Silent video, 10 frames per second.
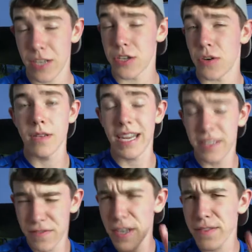So it's
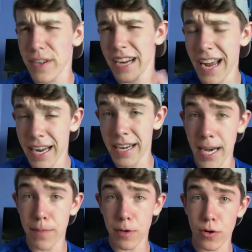a very, very
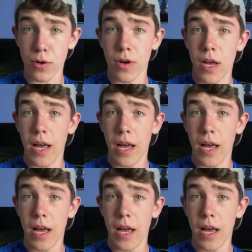economical